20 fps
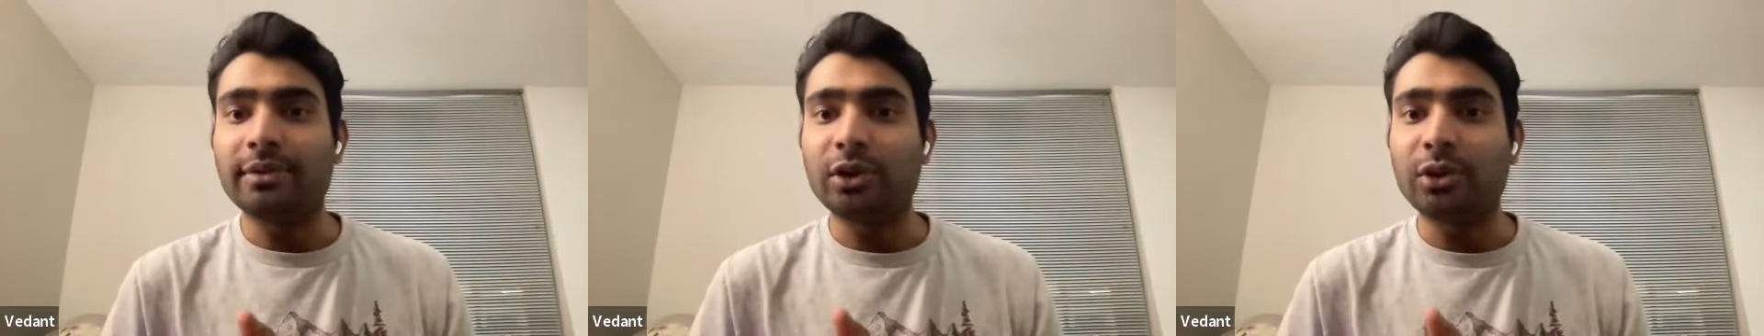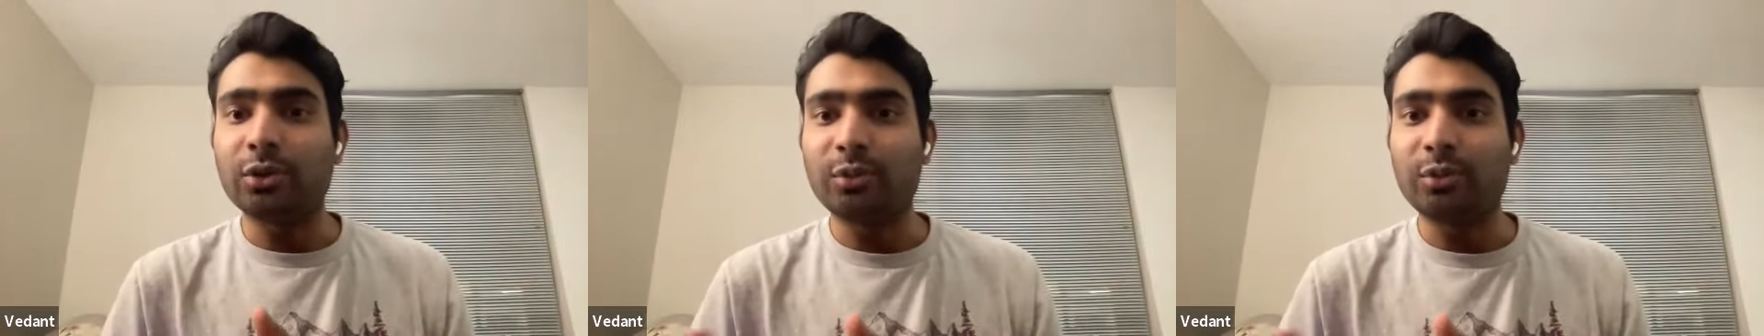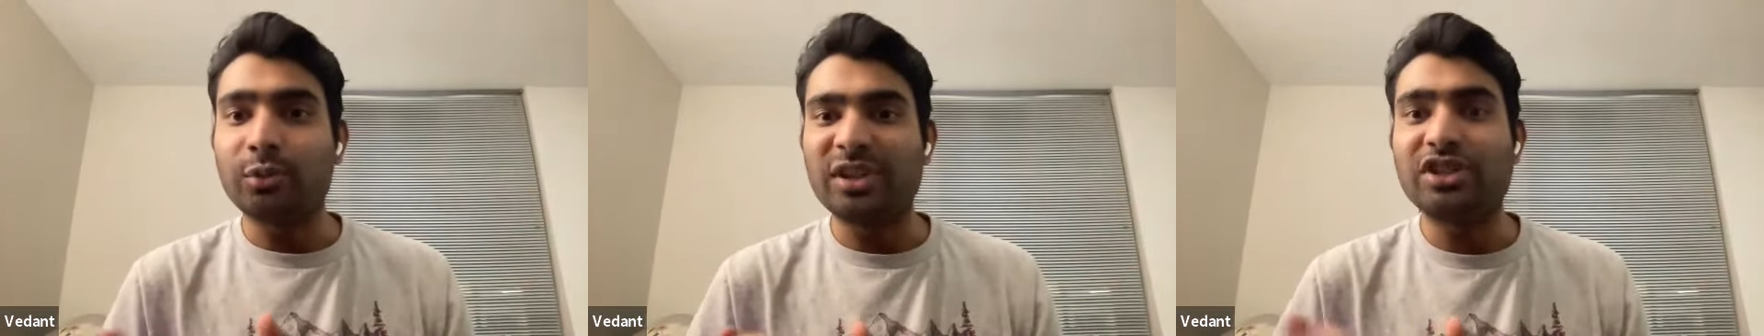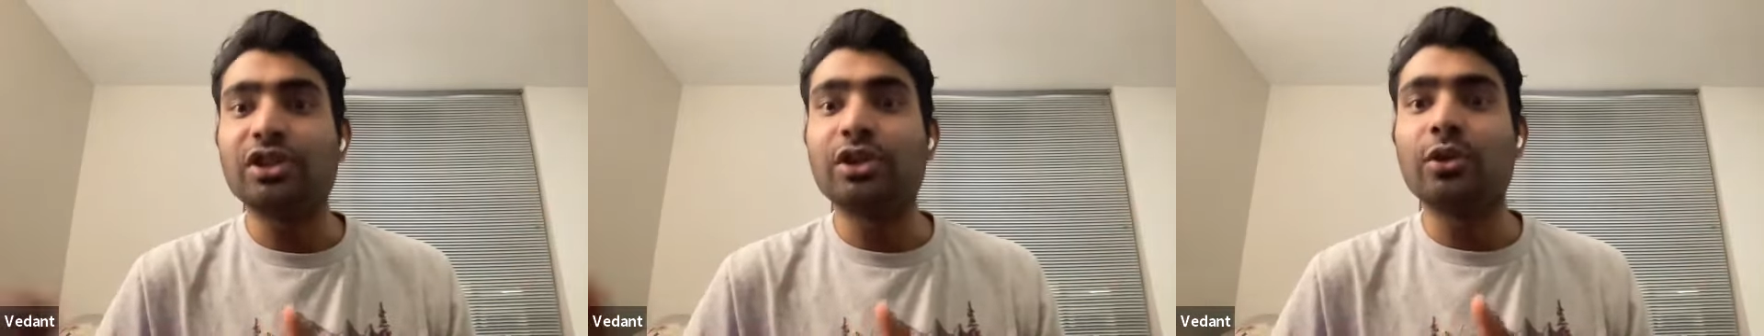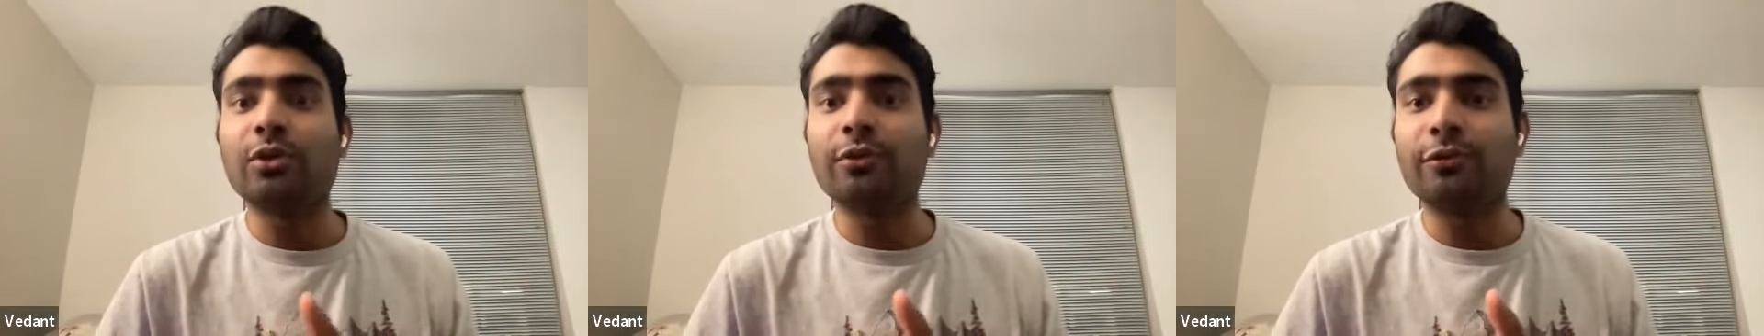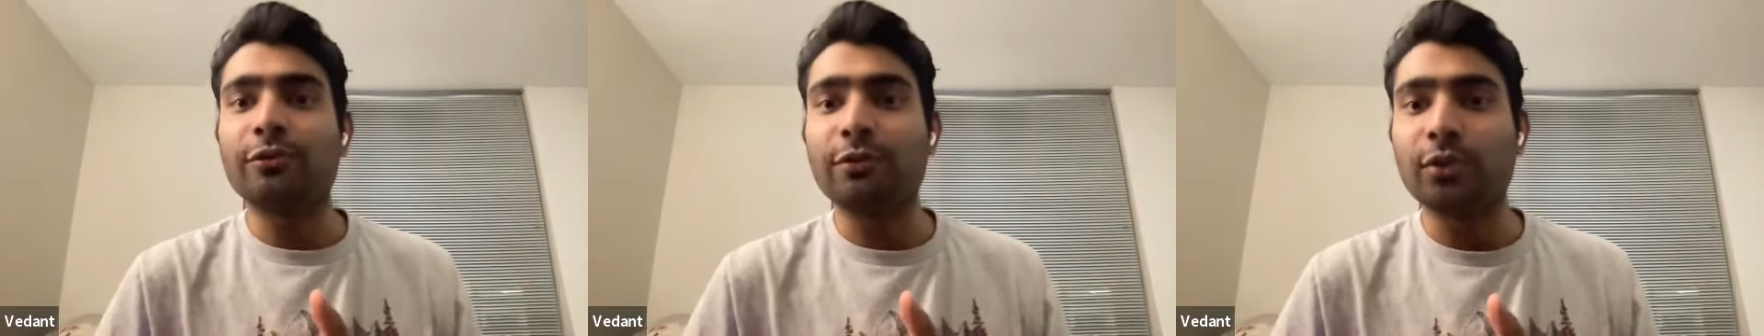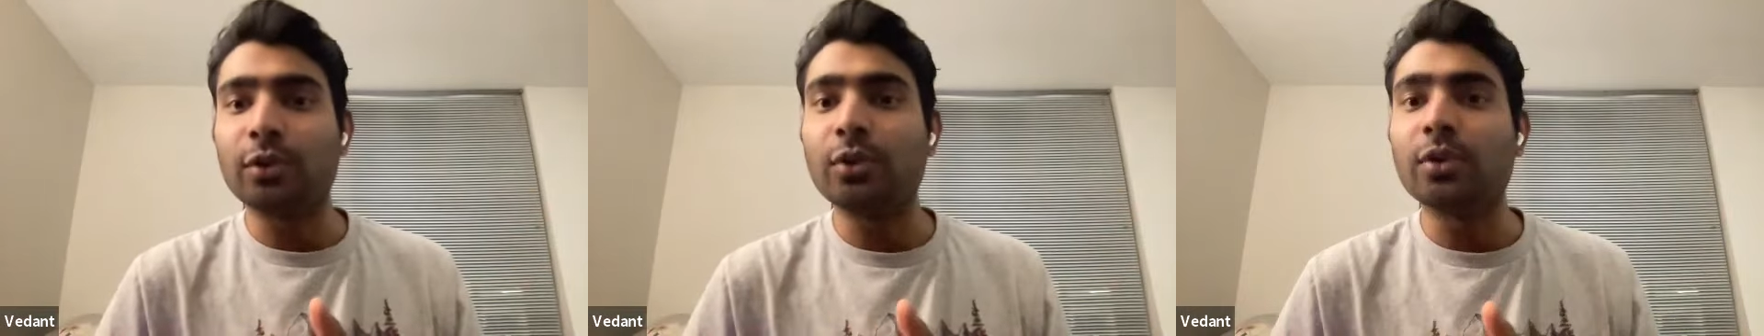reaching your
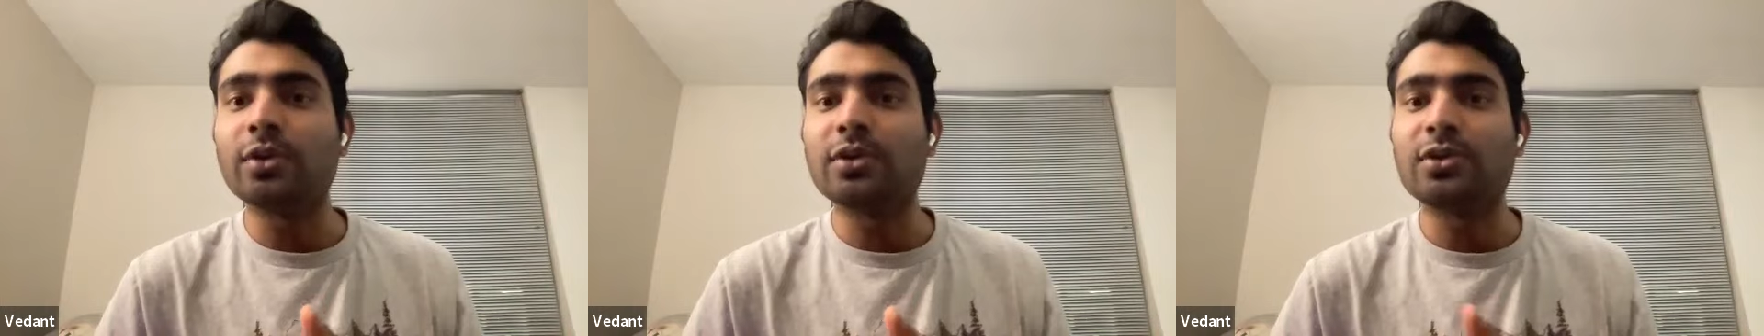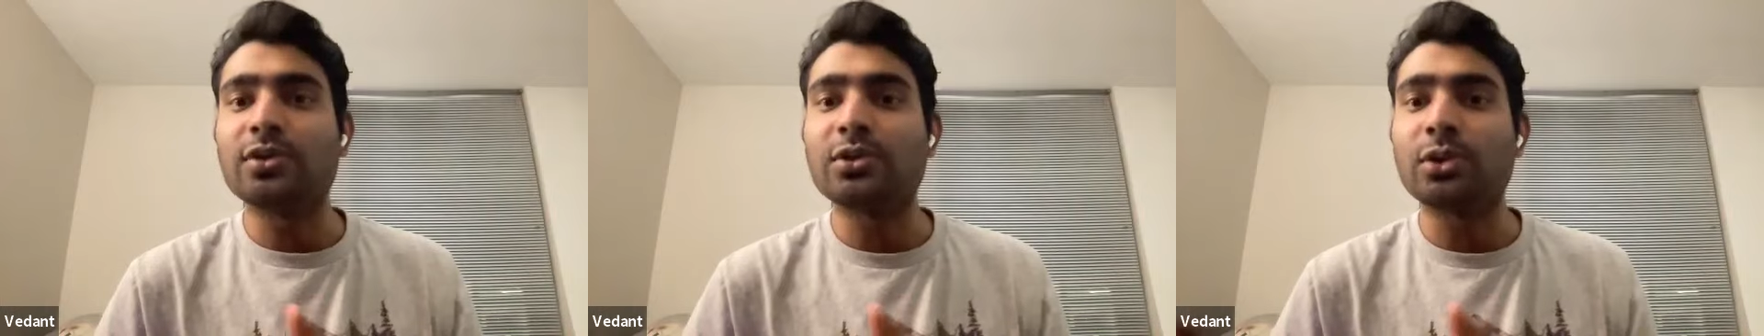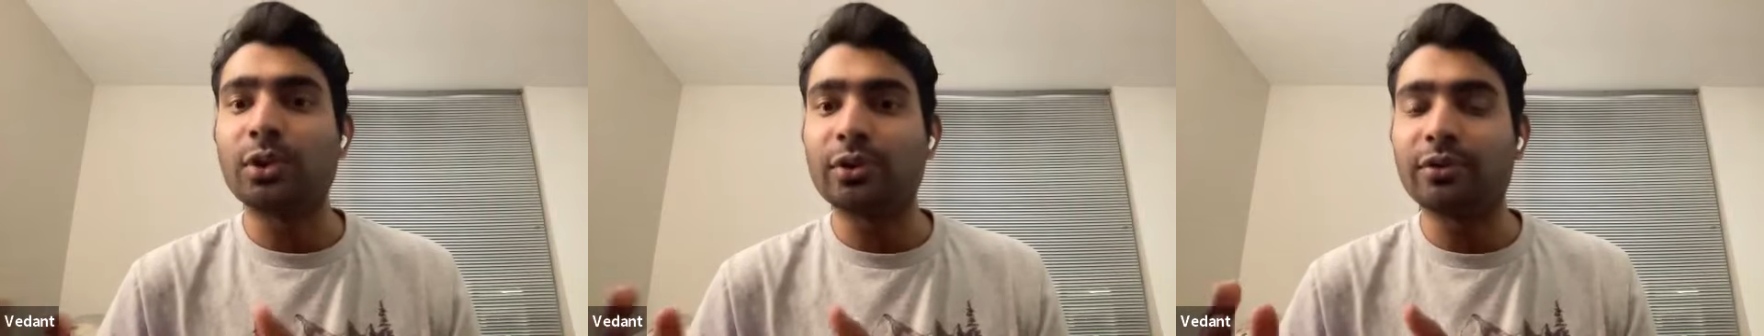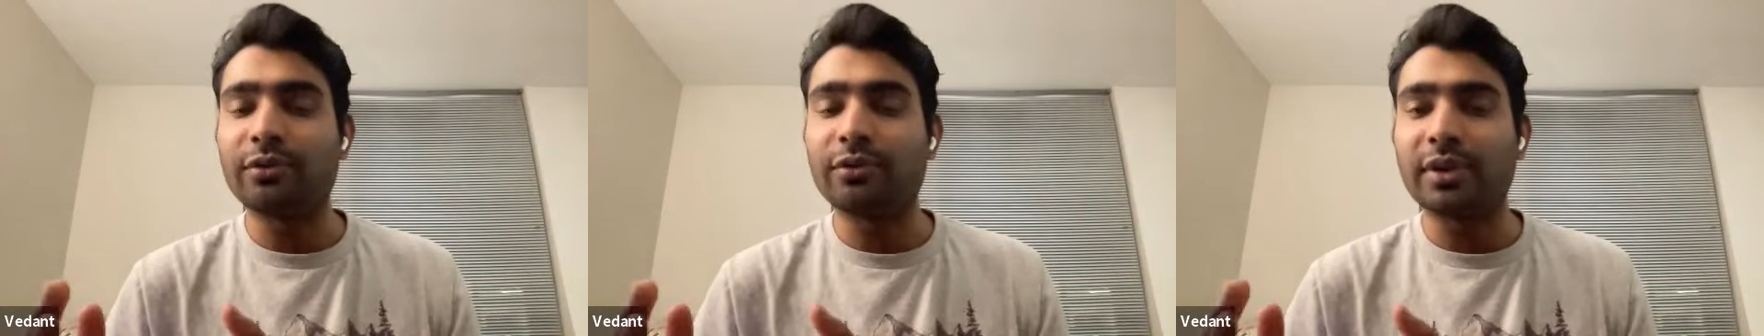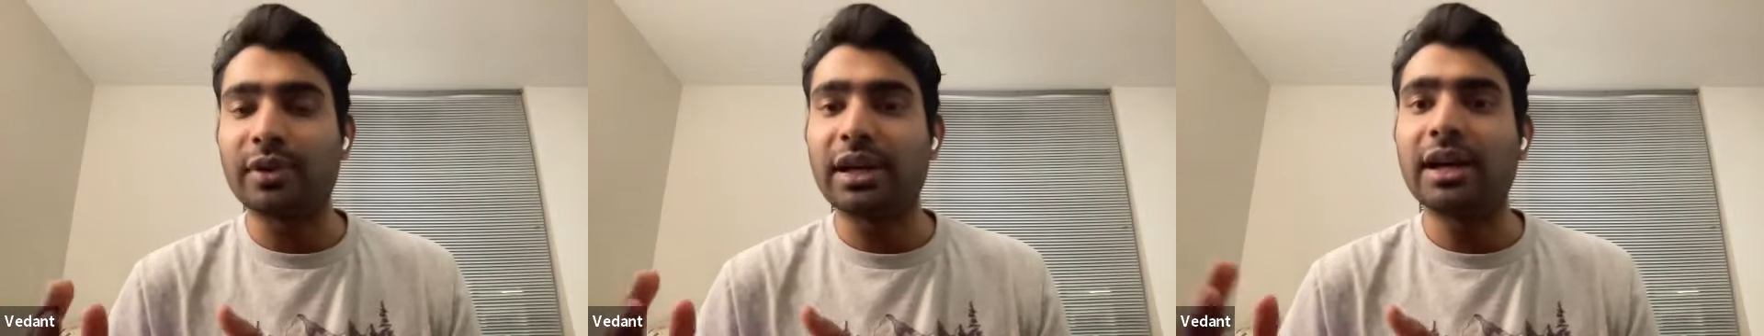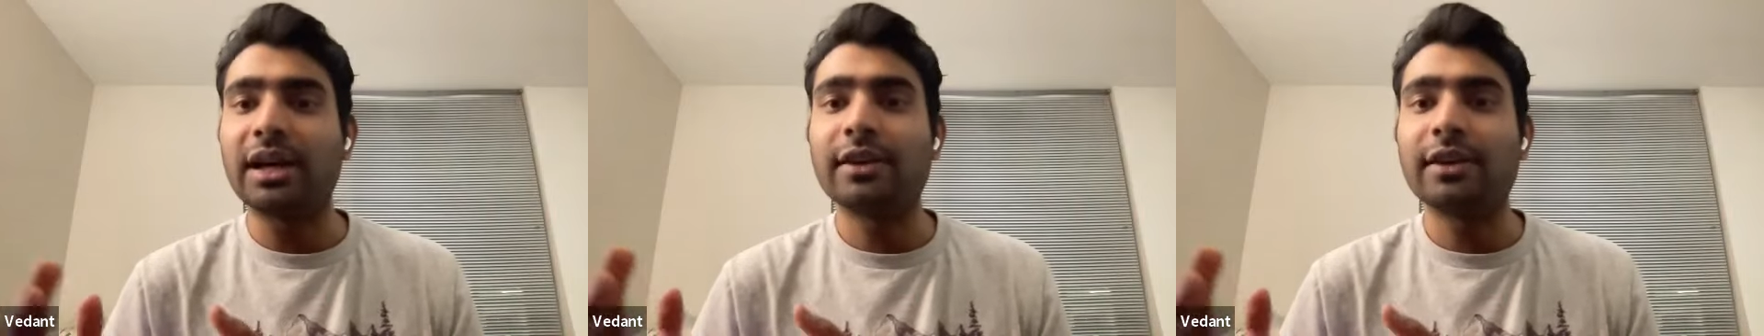full sort of